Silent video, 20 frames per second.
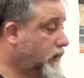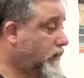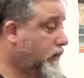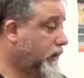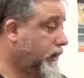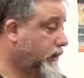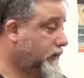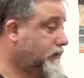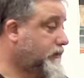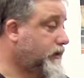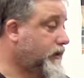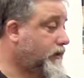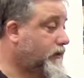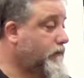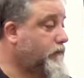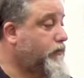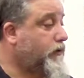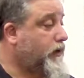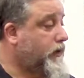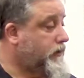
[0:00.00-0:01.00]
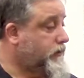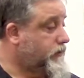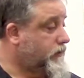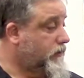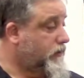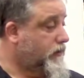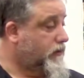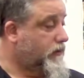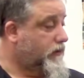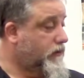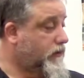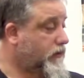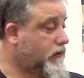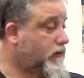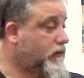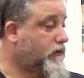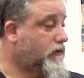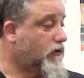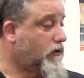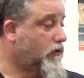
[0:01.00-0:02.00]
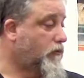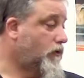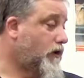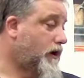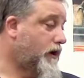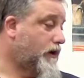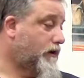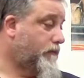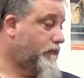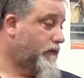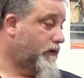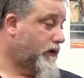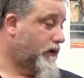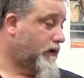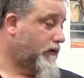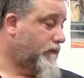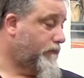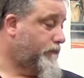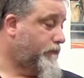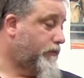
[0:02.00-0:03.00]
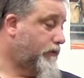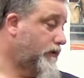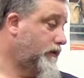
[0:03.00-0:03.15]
AC compressor, chrome water or